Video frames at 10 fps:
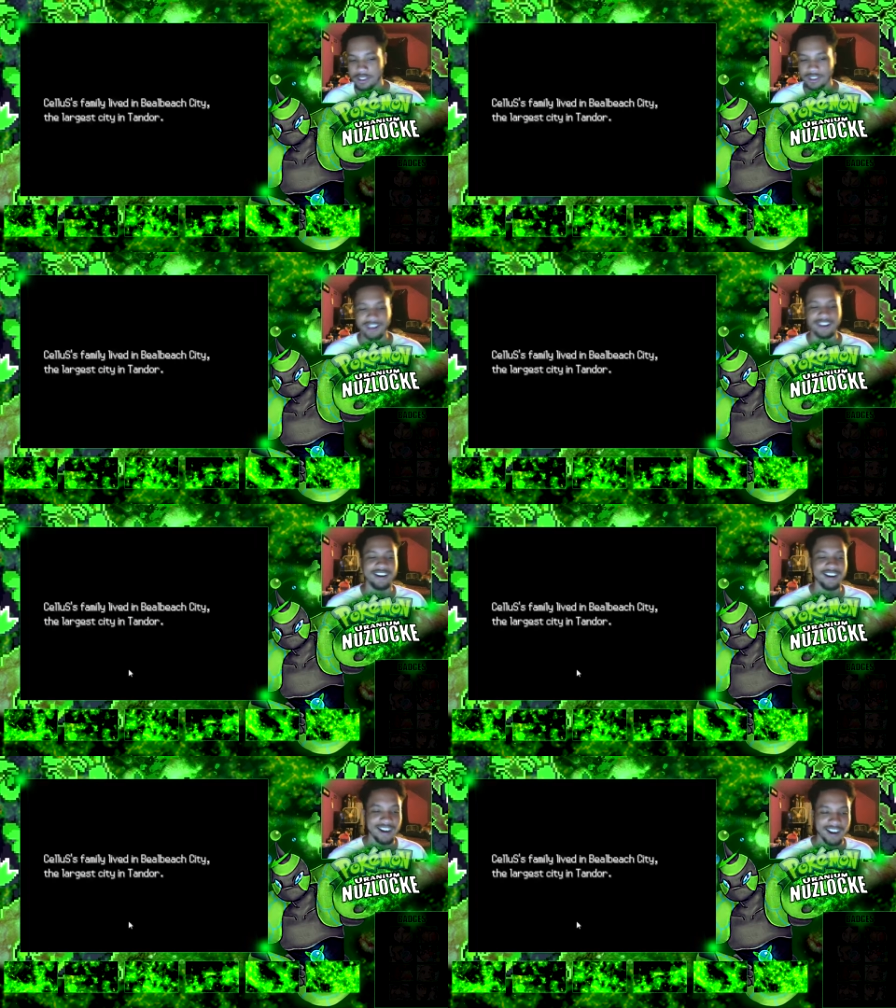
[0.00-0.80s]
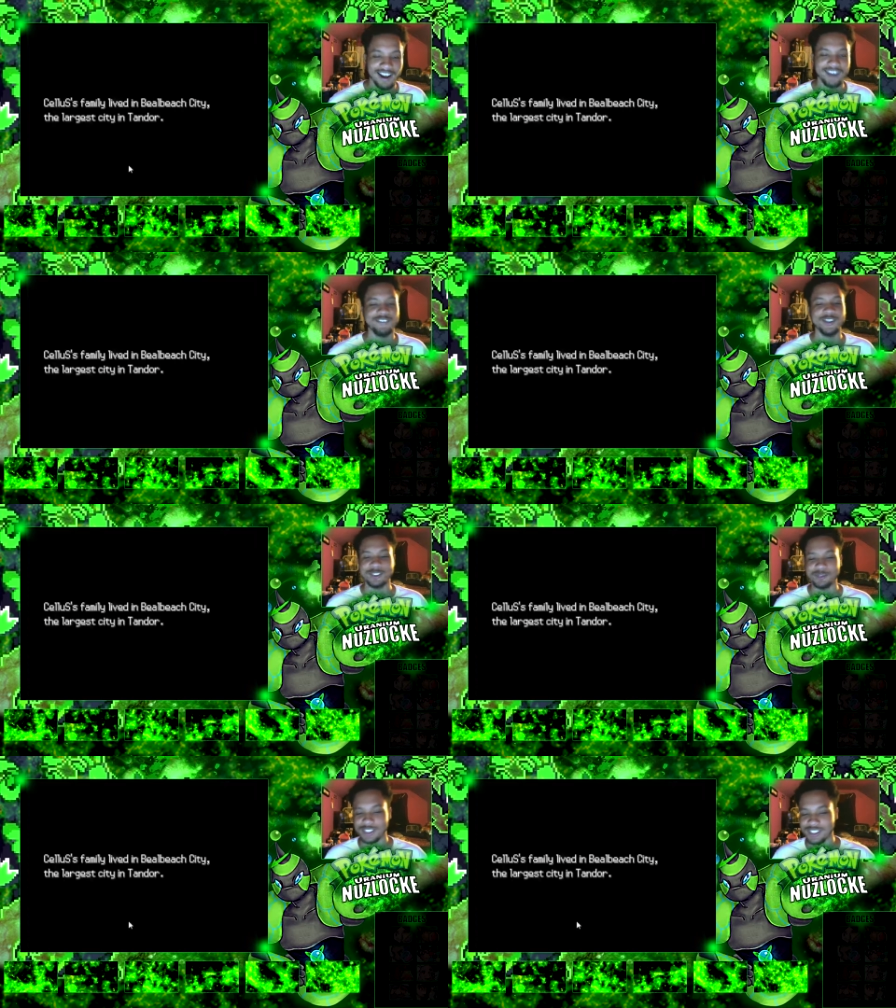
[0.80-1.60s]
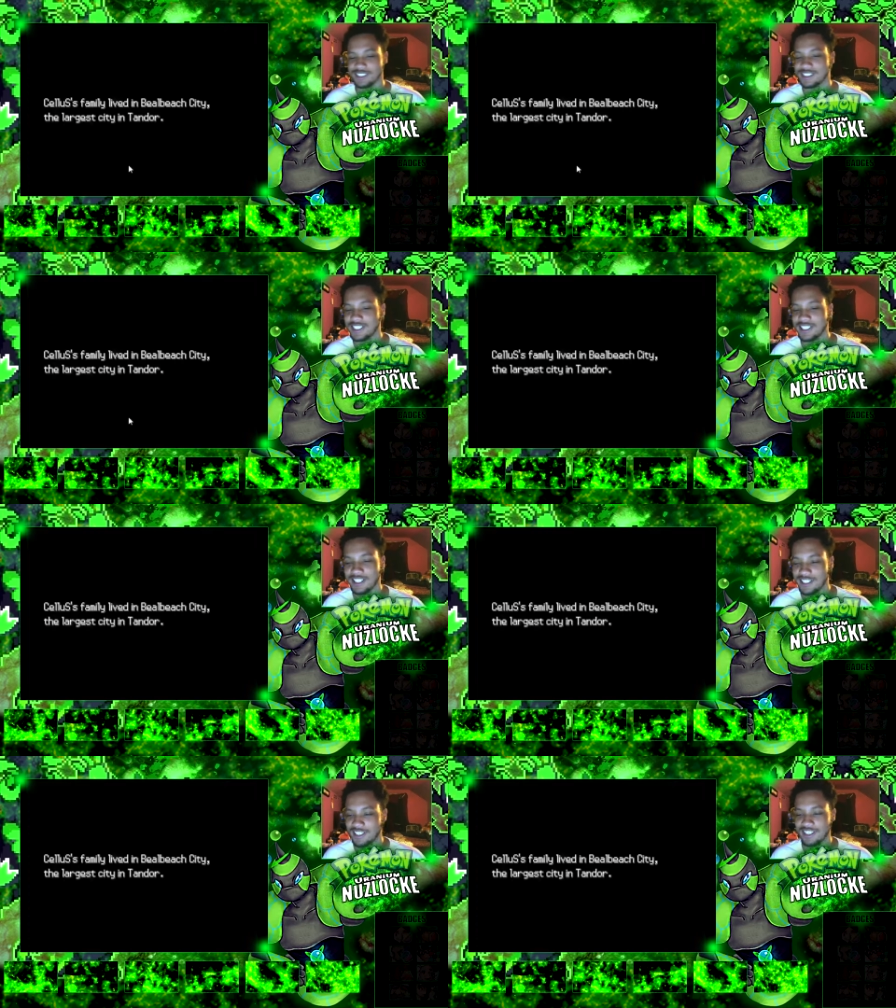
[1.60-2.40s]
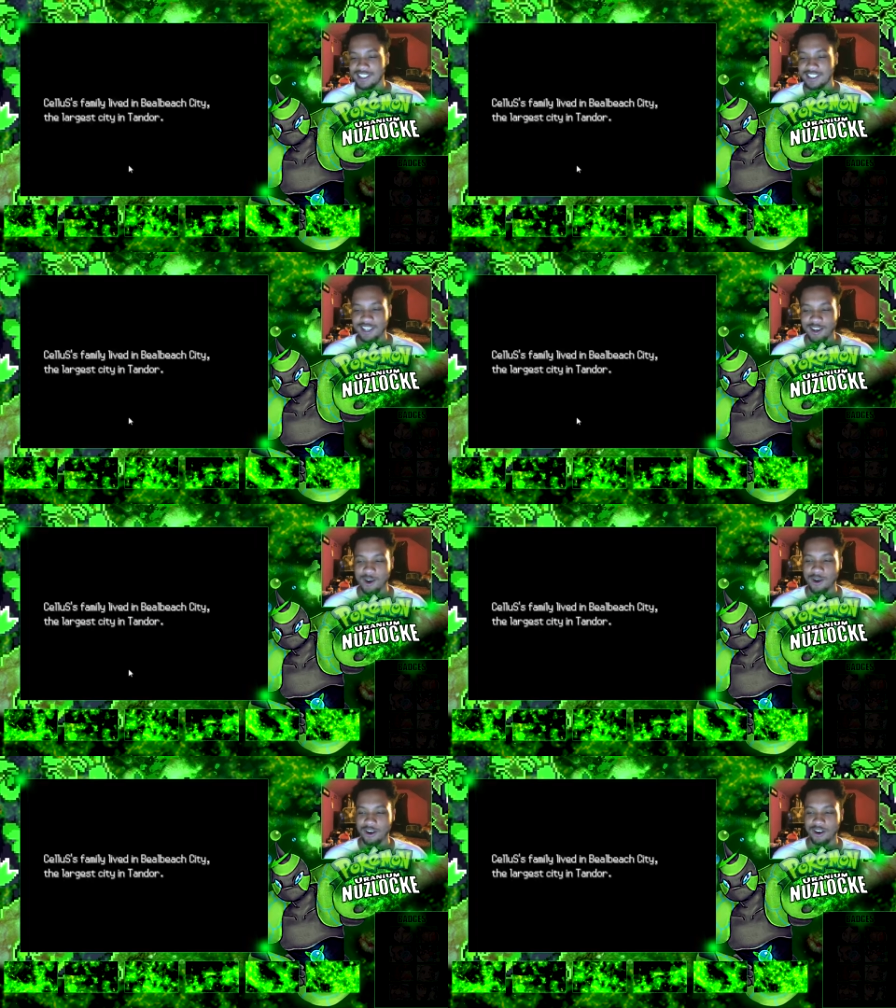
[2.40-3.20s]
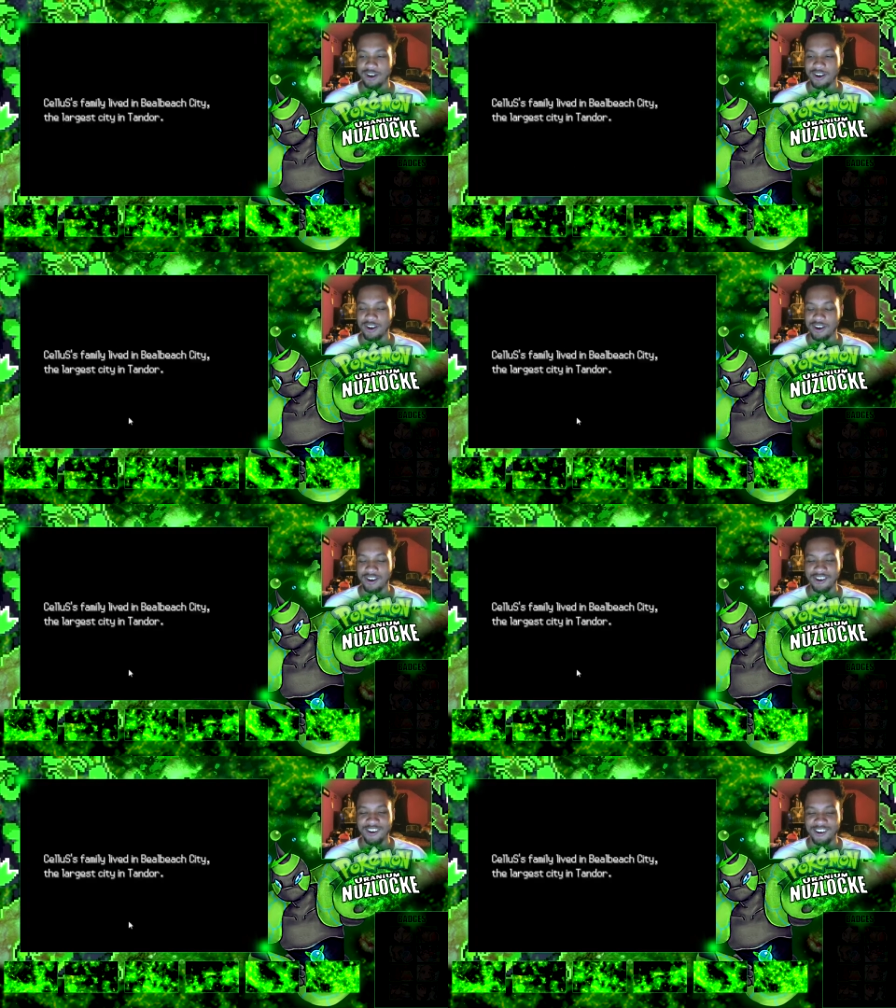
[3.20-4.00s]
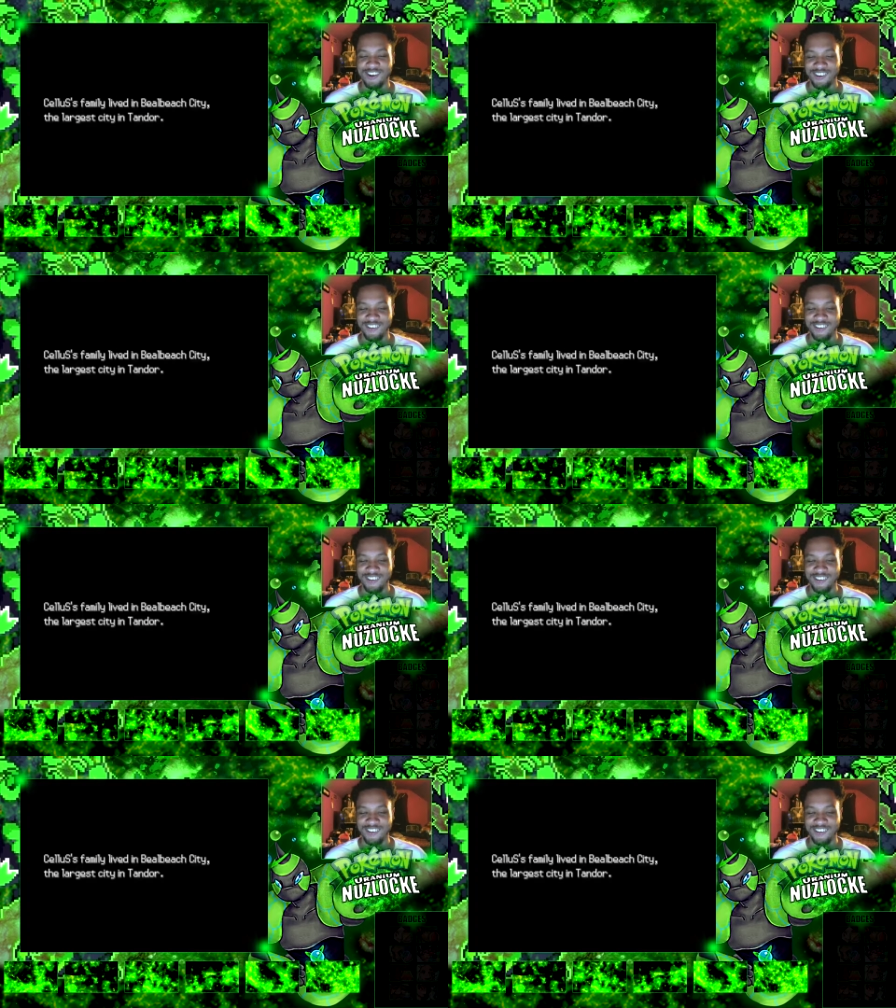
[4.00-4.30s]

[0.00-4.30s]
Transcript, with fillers: I fucks with this. They oh, oh